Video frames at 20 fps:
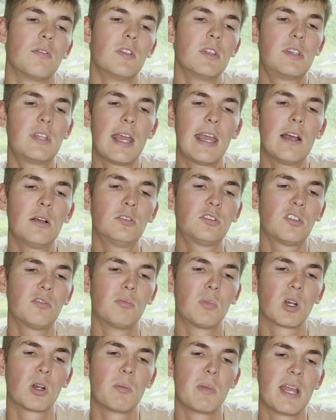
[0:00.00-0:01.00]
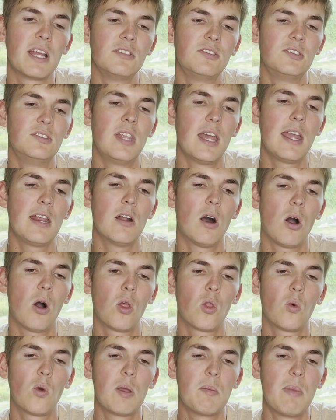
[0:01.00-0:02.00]
The tales of mermaids date
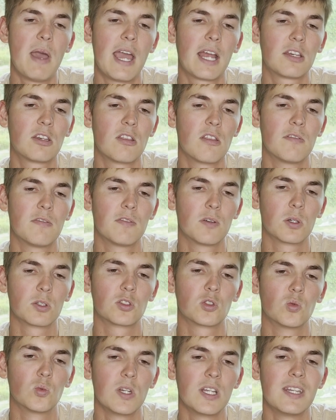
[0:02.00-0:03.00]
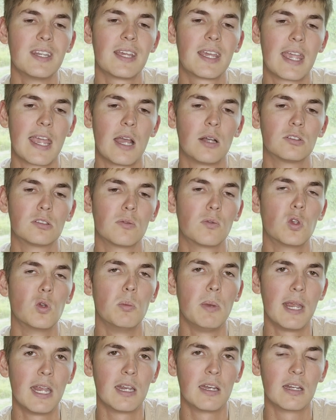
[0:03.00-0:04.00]
all the way back to the first written accounts of
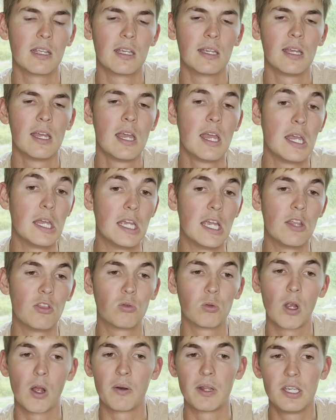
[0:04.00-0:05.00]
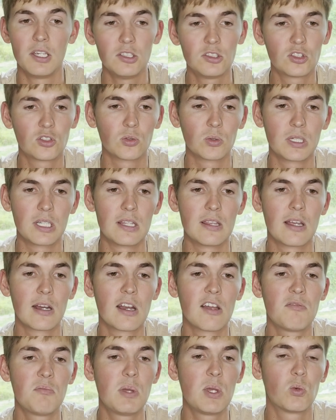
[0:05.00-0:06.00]
humanity, and throughout history there
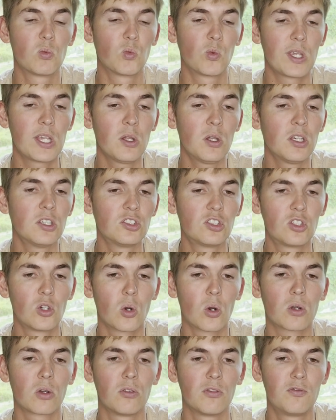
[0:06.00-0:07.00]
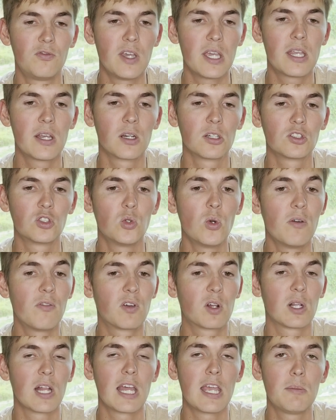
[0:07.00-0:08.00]
have been real historical figures who have
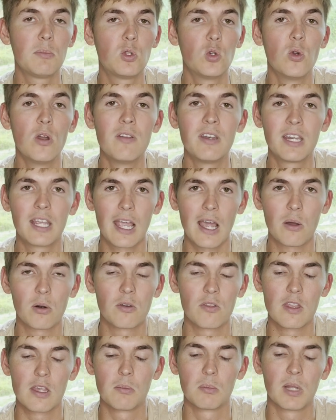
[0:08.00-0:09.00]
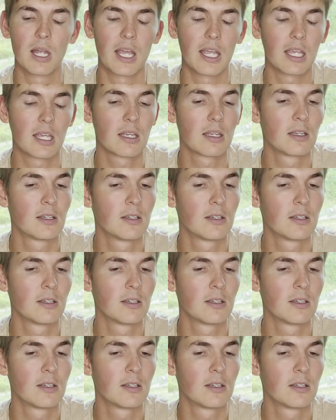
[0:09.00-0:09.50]
claimed to encounter them, like